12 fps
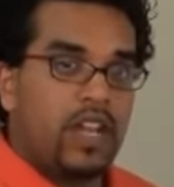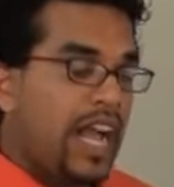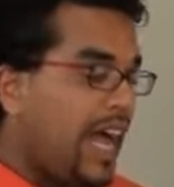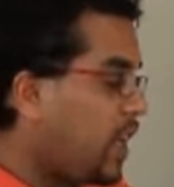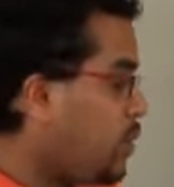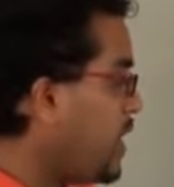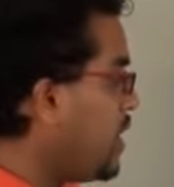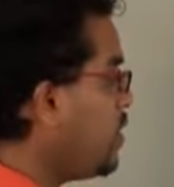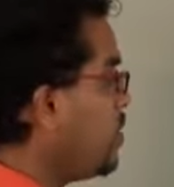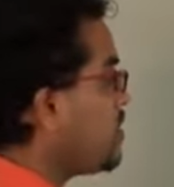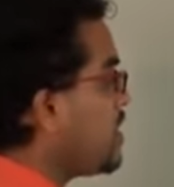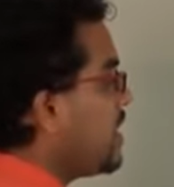How do we
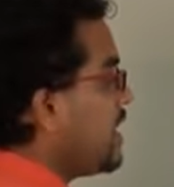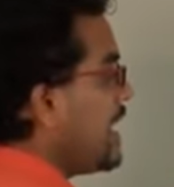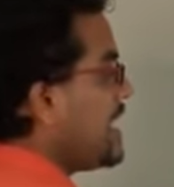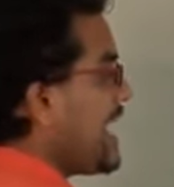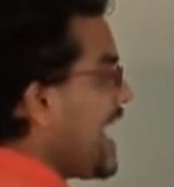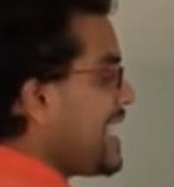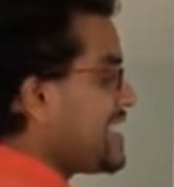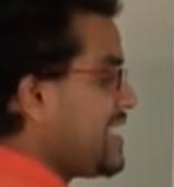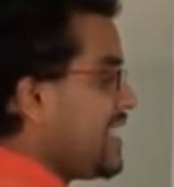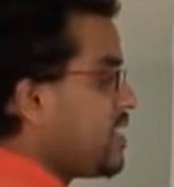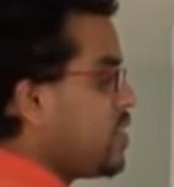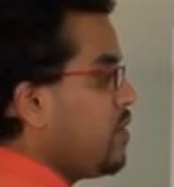use an
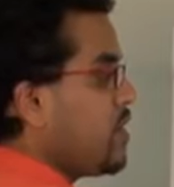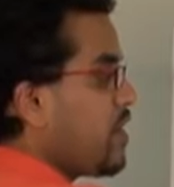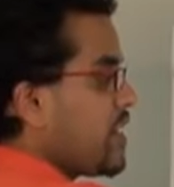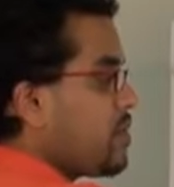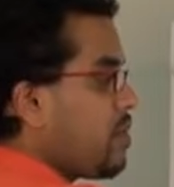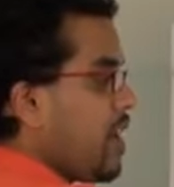asset to address a